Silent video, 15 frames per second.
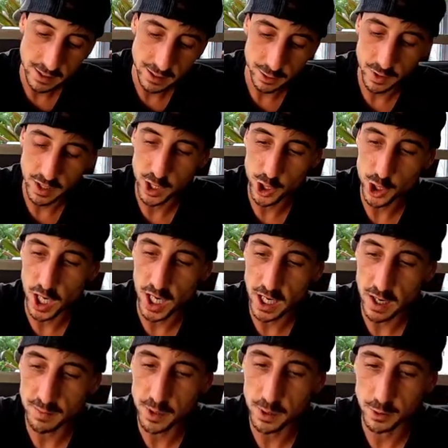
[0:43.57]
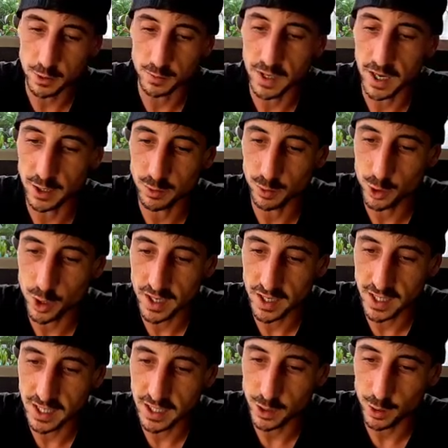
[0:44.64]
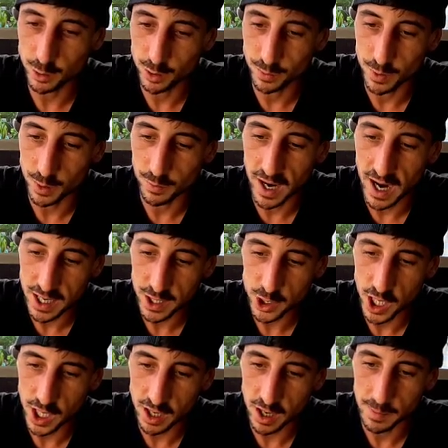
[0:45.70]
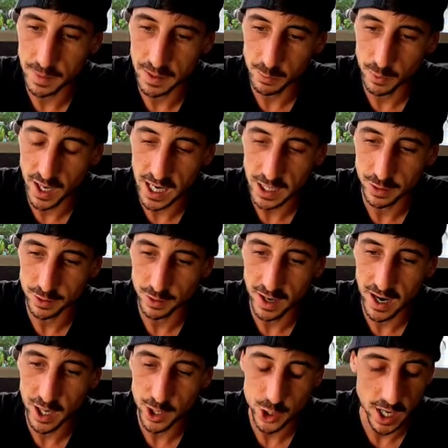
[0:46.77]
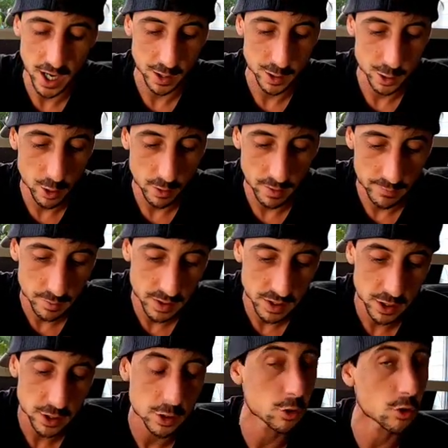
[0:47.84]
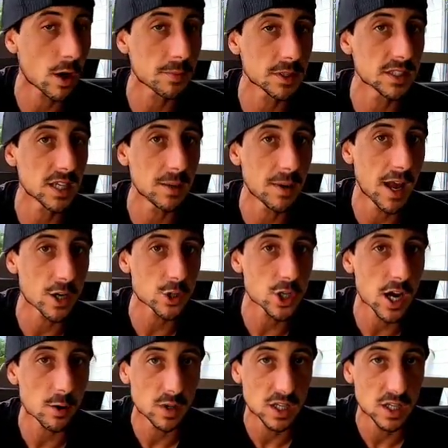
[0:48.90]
Because we're going to shake up YouTube, guys. We're trying to get YouTube to react, shake up, and react on our hashtag. So everyone needs to drop the same hashtag.